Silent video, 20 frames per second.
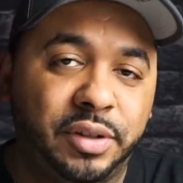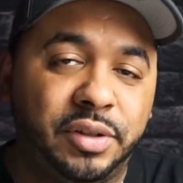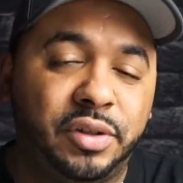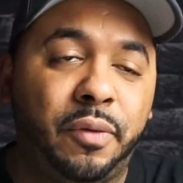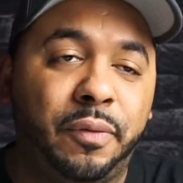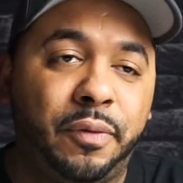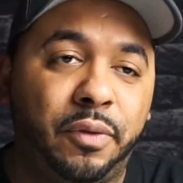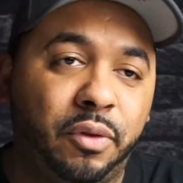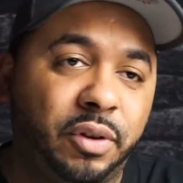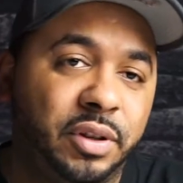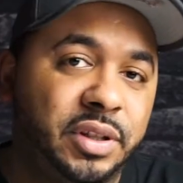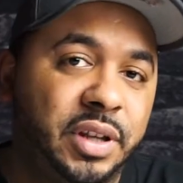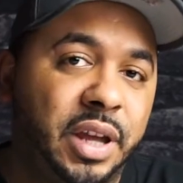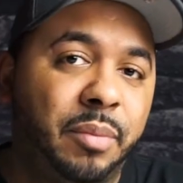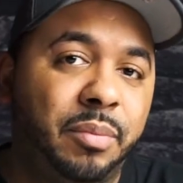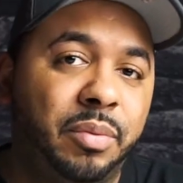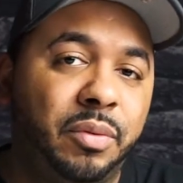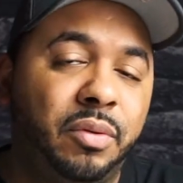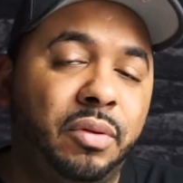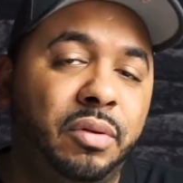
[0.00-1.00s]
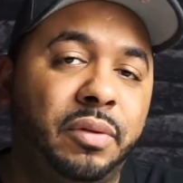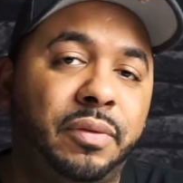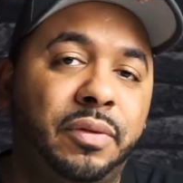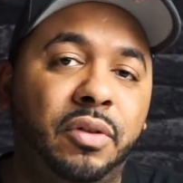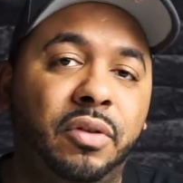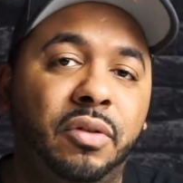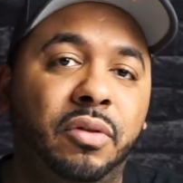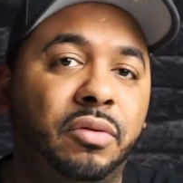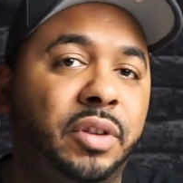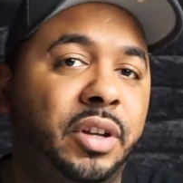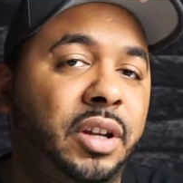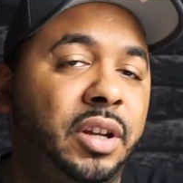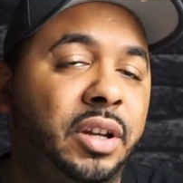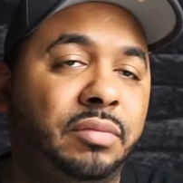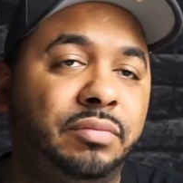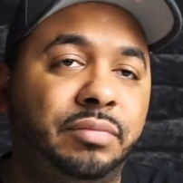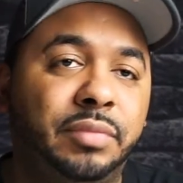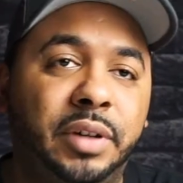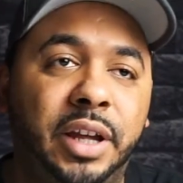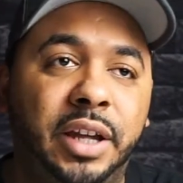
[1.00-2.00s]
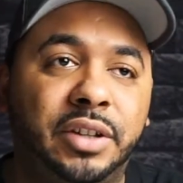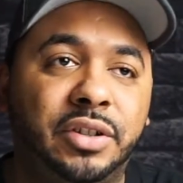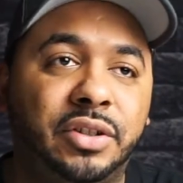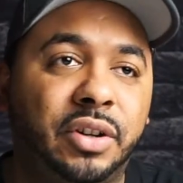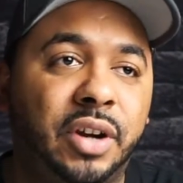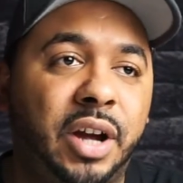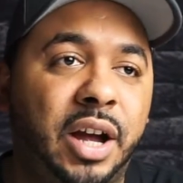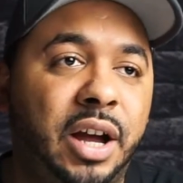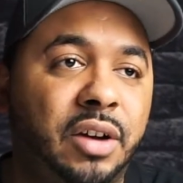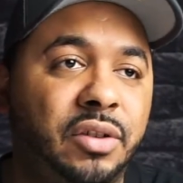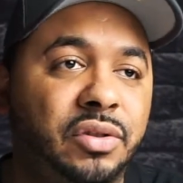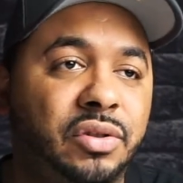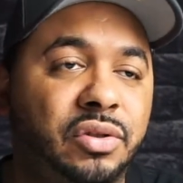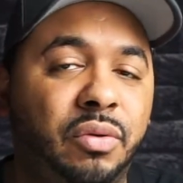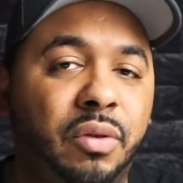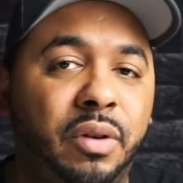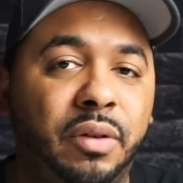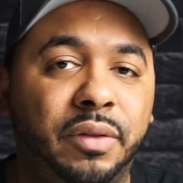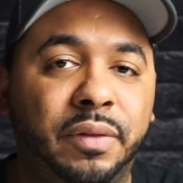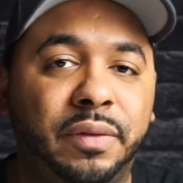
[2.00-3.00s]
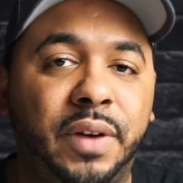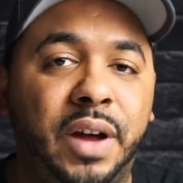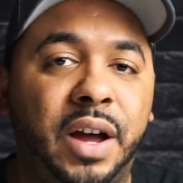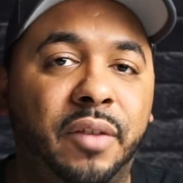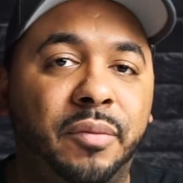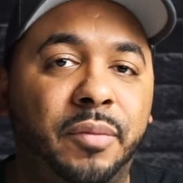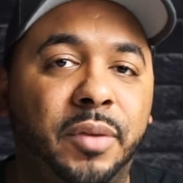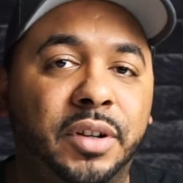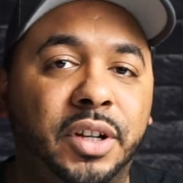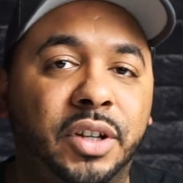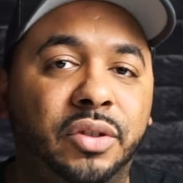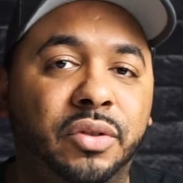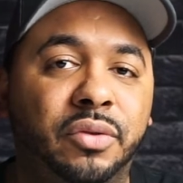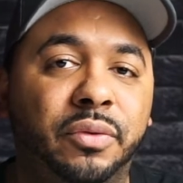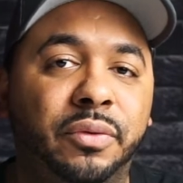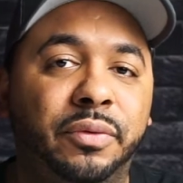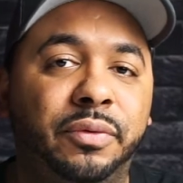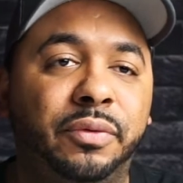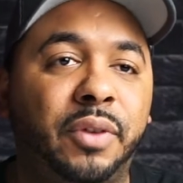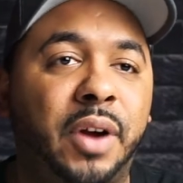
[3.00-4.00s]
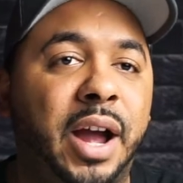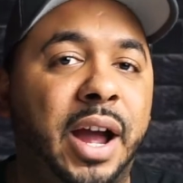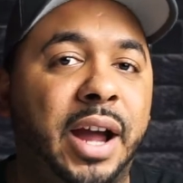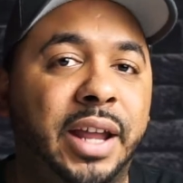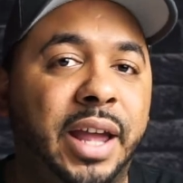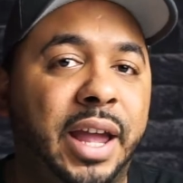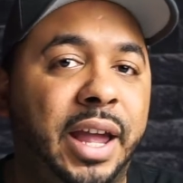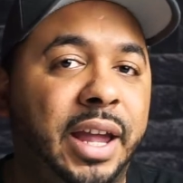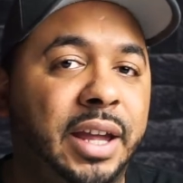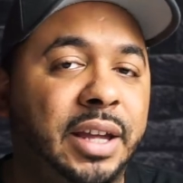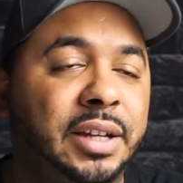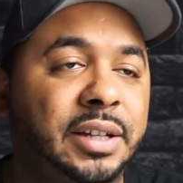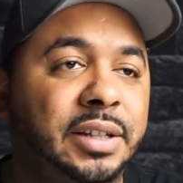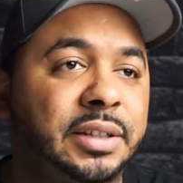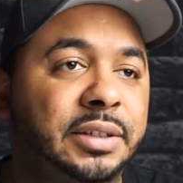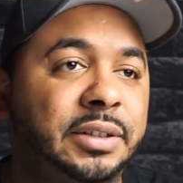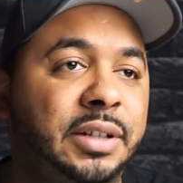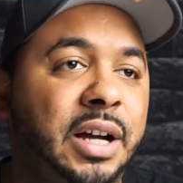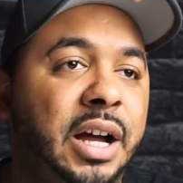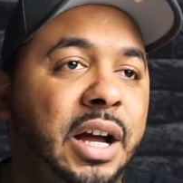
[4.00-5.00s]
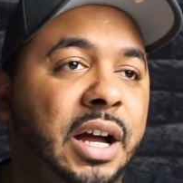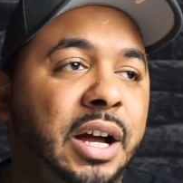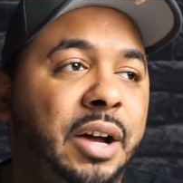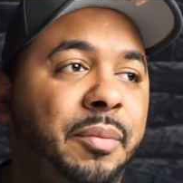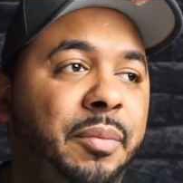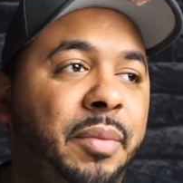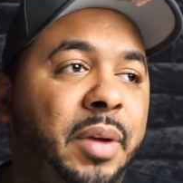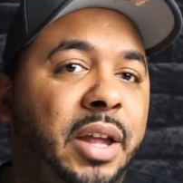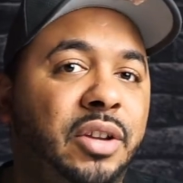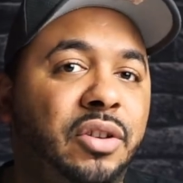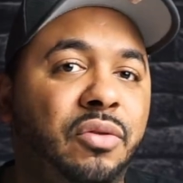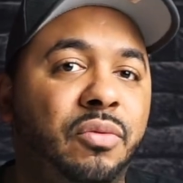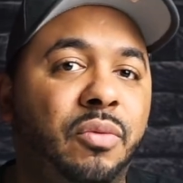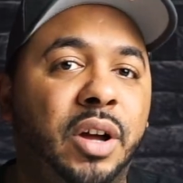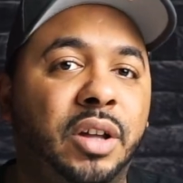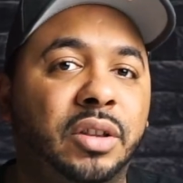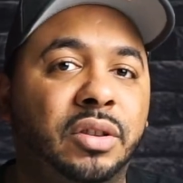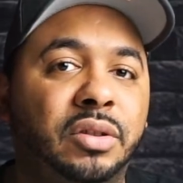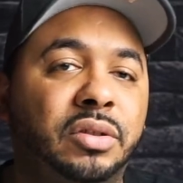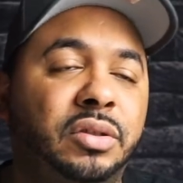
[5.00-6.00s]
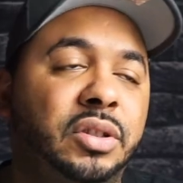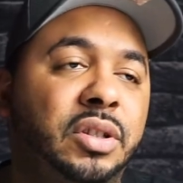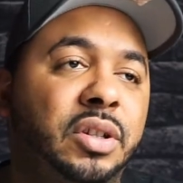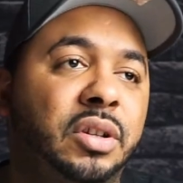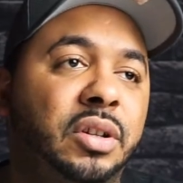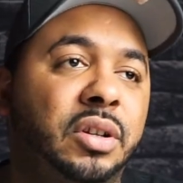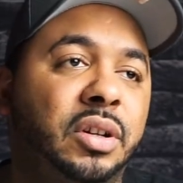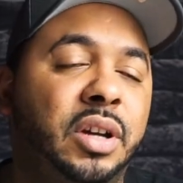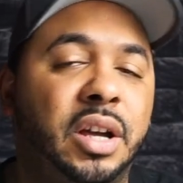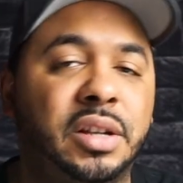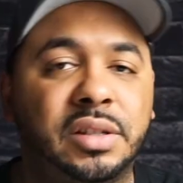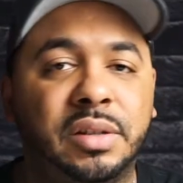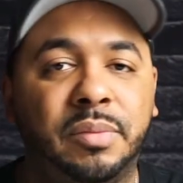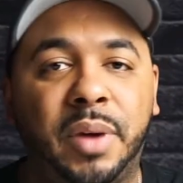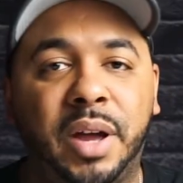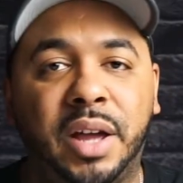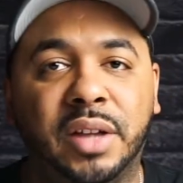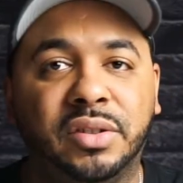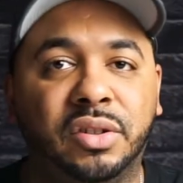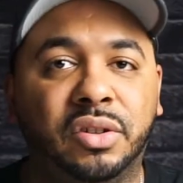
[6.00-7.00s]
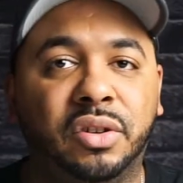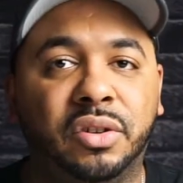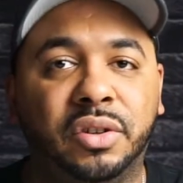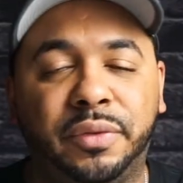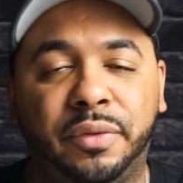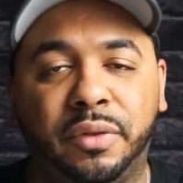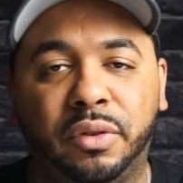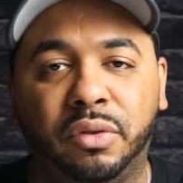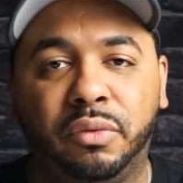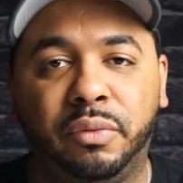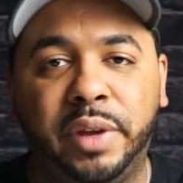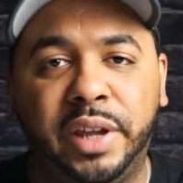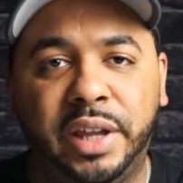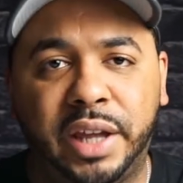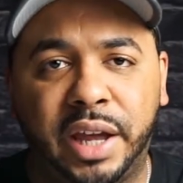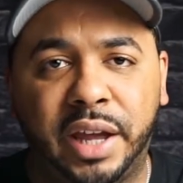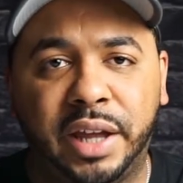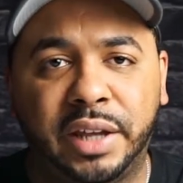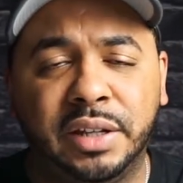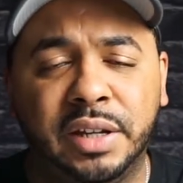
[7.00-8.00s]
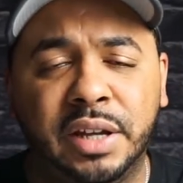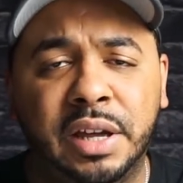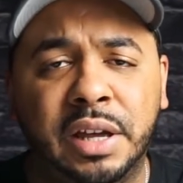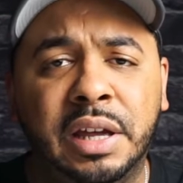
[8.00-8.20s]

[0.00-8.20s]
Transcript: So for example, if you're only at your house 12 to 5 Monday through Friday um, and you want to customize alerts for the weekend.